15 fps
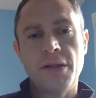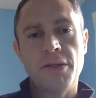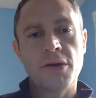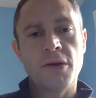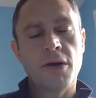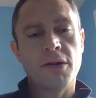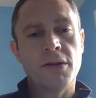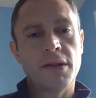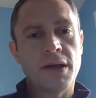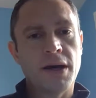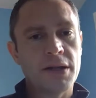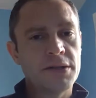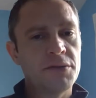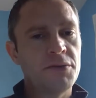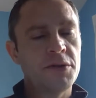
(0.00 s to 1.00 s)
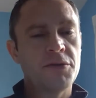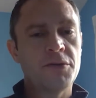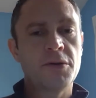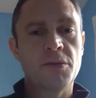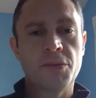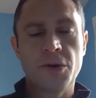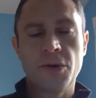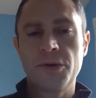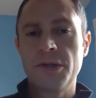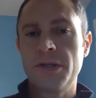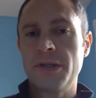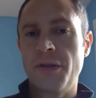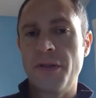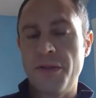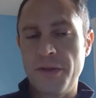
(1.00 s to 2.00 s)
there are lots of different
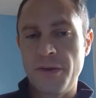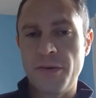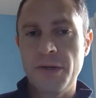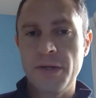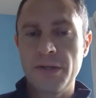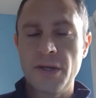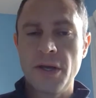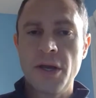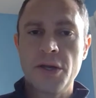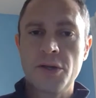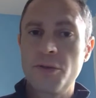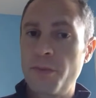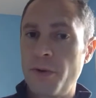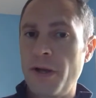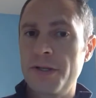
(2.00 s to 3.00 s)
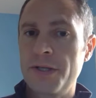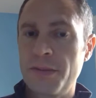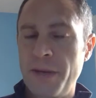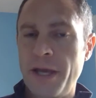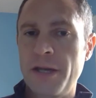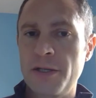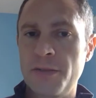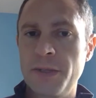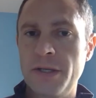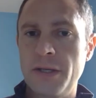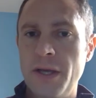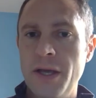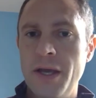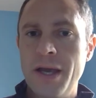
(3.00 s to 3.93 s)
approaches and theories to project management,